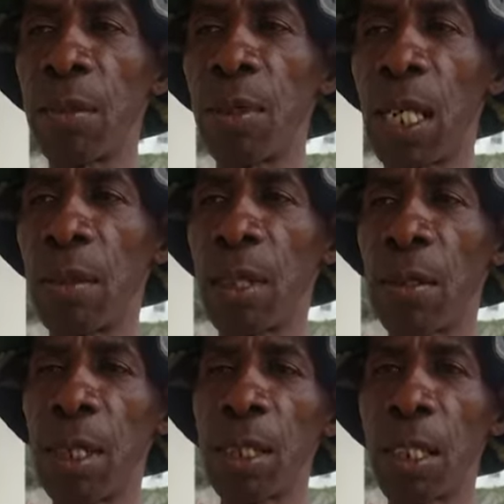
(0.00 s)
Yeah, we are
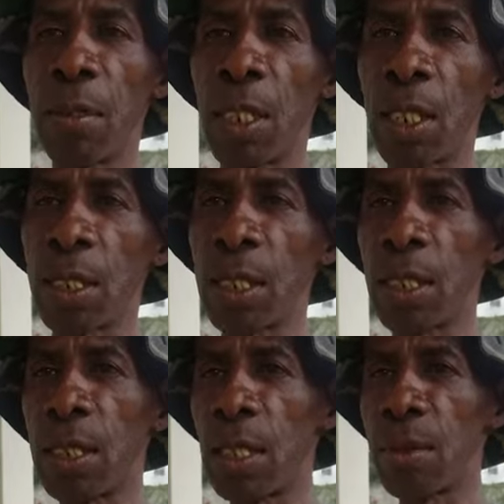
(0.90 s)
winning a championship, under
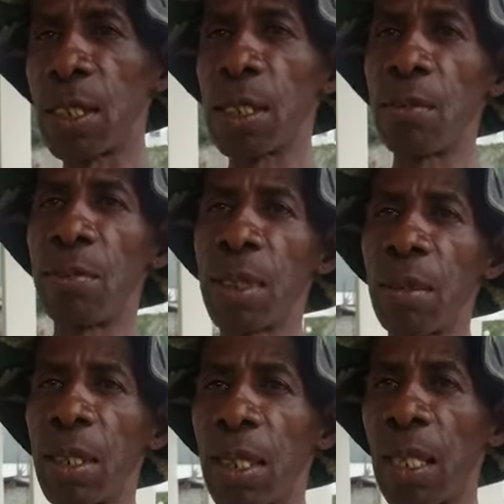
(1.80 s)
16 championship. All
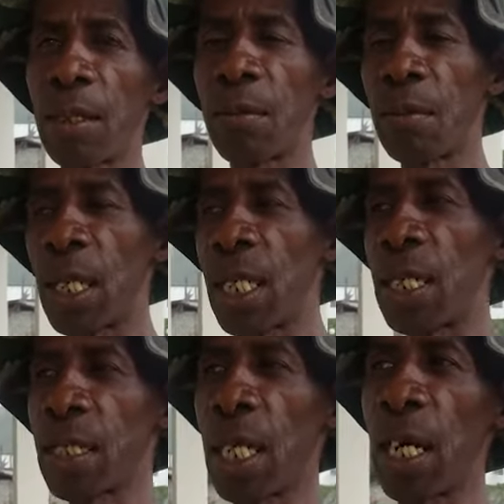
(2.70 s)
right. And I
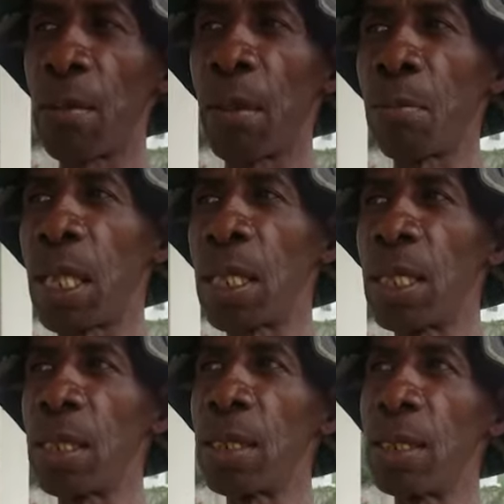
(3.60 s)
just cannot remember the
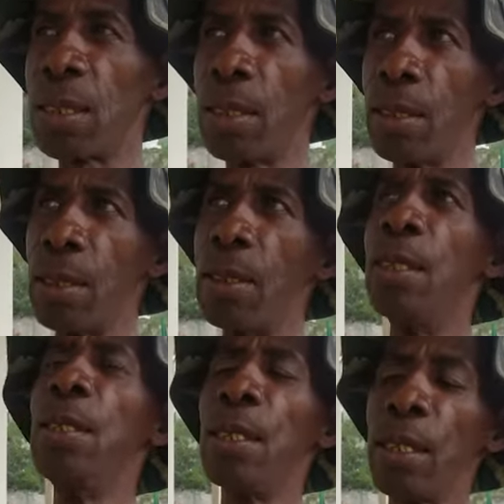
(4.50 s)

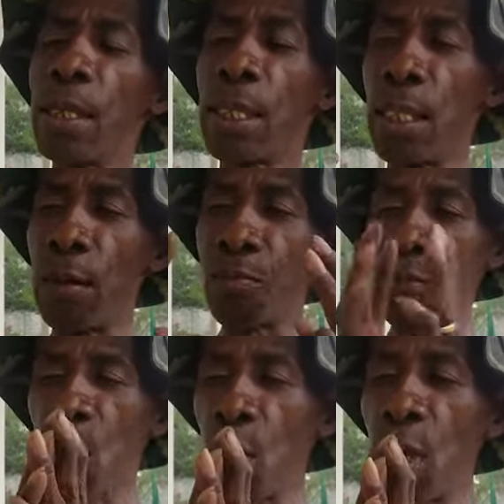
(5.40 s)
the team.
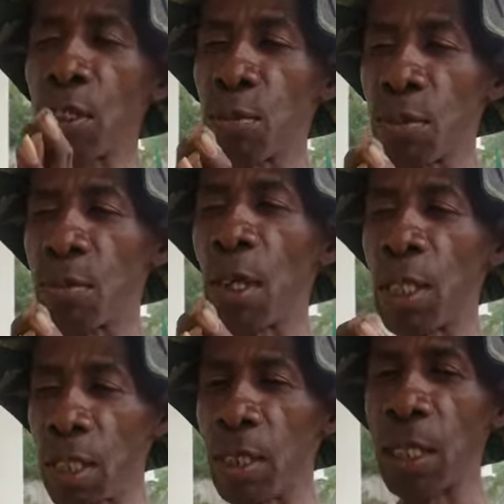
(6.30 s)
Okay. Who left, but we
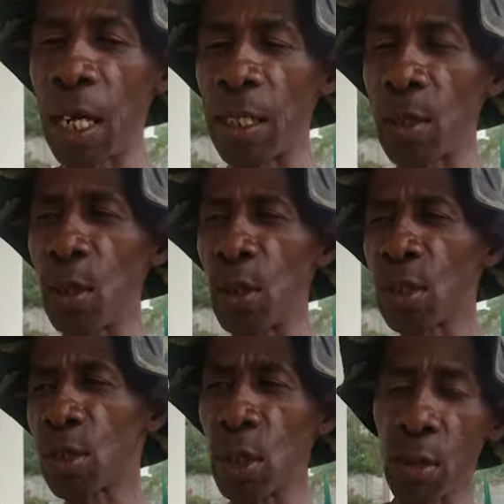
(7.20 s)
do, I had a good
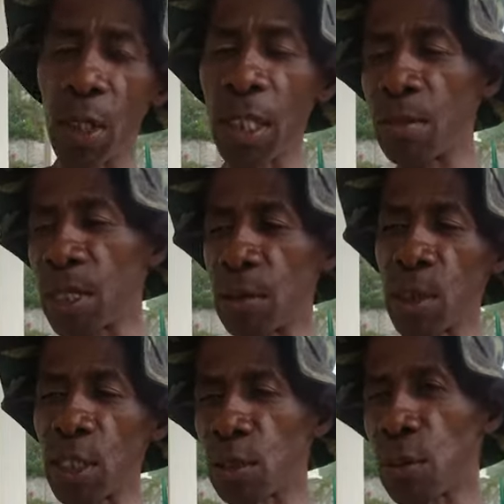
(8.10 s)
school award them things.
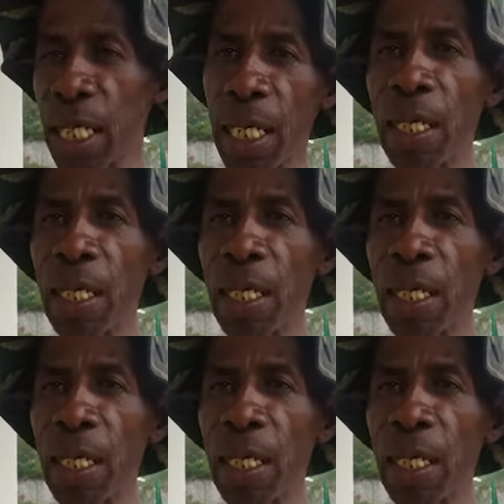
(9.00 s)
Okay, and,